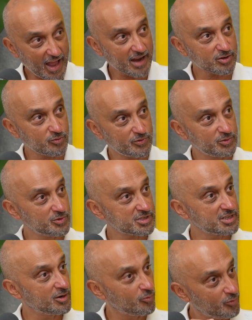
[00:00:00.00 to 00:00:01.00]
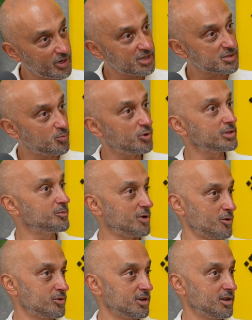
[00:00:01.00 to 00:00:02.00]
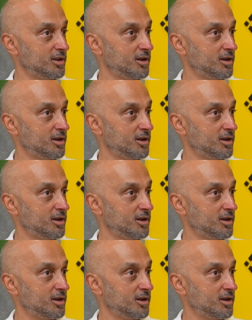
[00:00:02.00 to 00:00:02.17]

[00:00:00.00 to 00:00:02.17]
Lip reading: act of investing a very small amount,